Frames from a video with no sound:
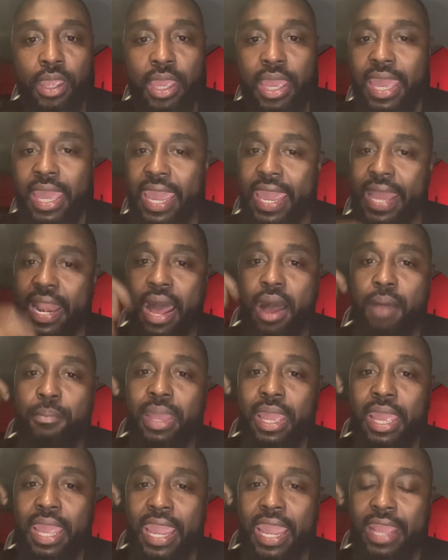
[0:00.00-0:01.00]

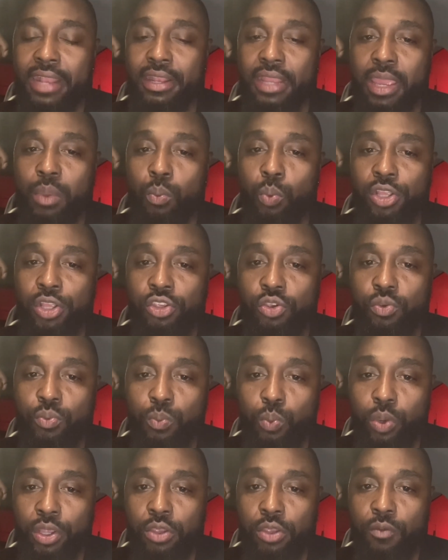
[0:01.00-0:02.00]
And when
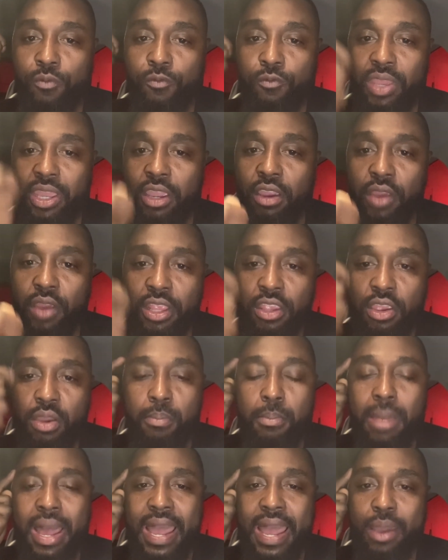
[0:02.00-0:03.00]
you figure in your
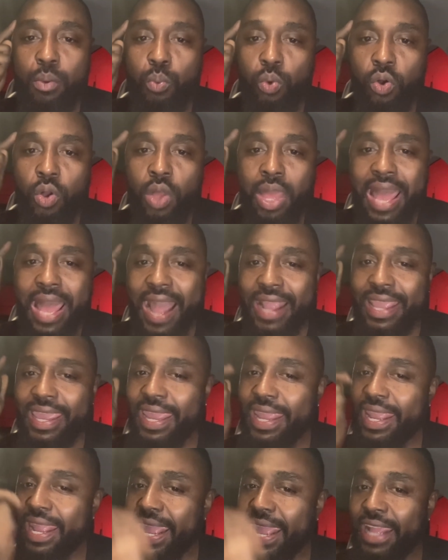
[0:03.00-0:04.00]
mind, well, I
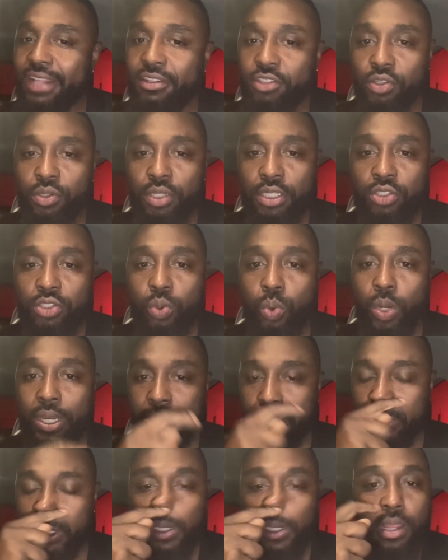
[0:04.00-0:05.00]
can't answer this
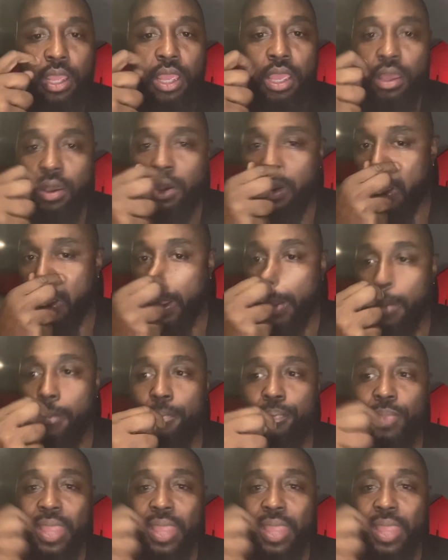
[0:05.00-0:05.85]
question, why